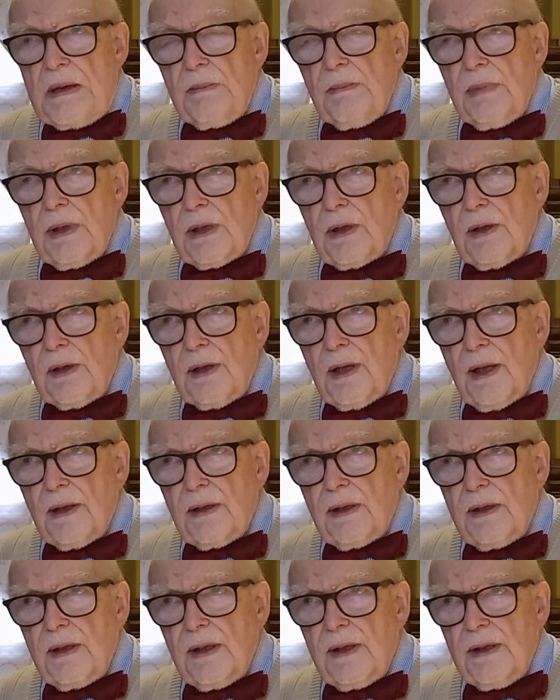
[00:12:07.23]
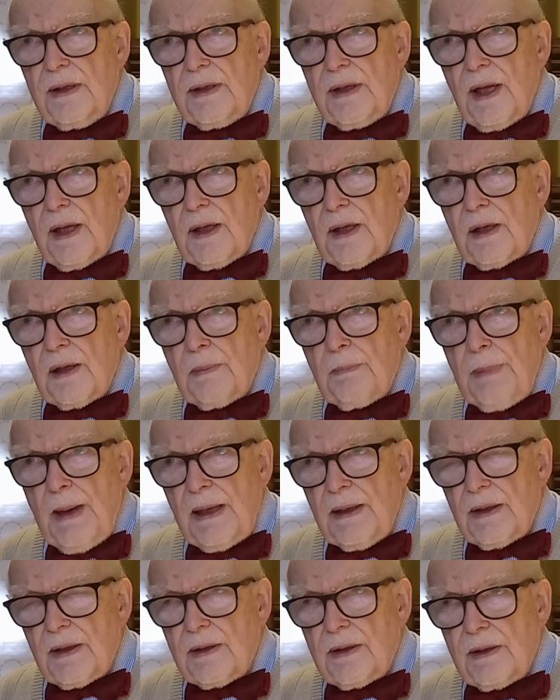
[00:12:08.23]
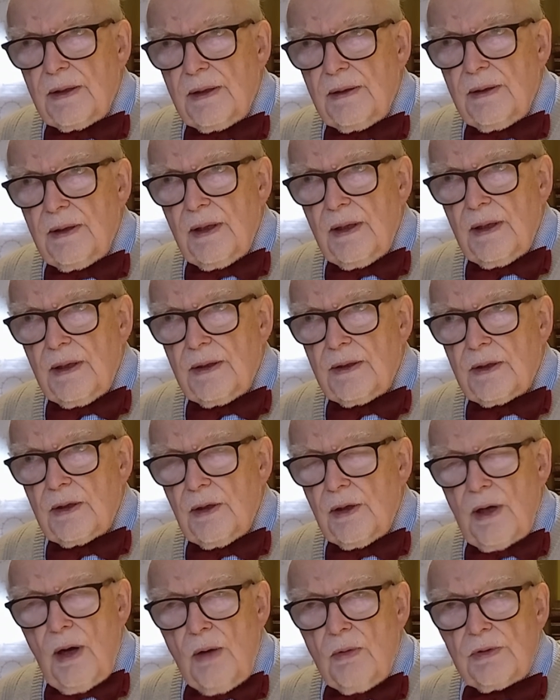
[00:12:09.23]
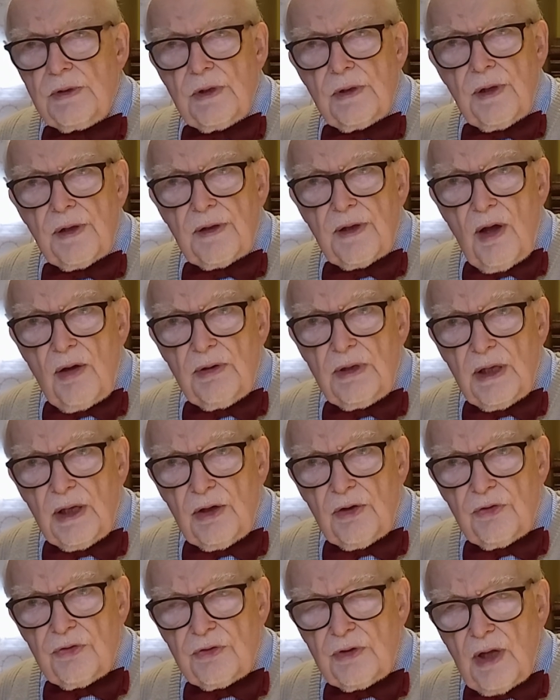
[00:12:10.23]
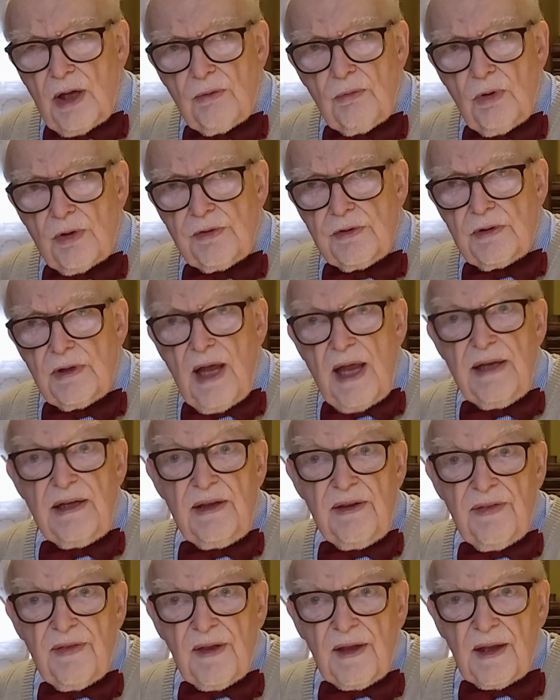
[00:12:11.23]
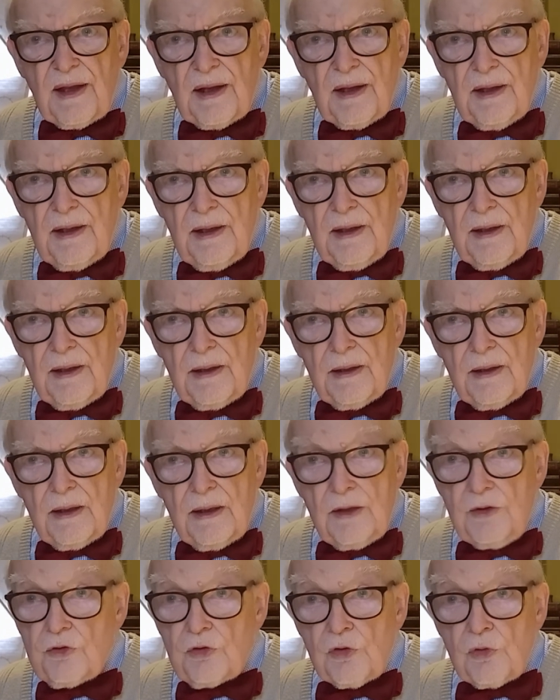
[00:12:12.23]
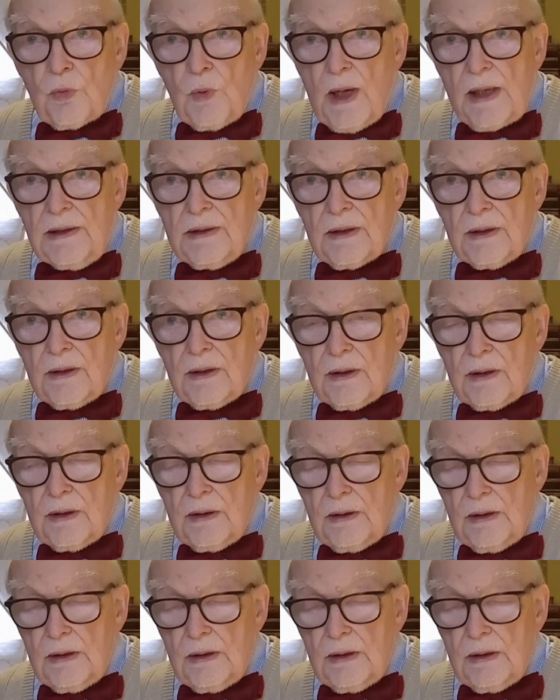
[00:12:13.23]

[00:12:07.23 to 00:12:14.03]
because I didn't expect it to go. I wasn't astonished. I wasn't anything. It just went.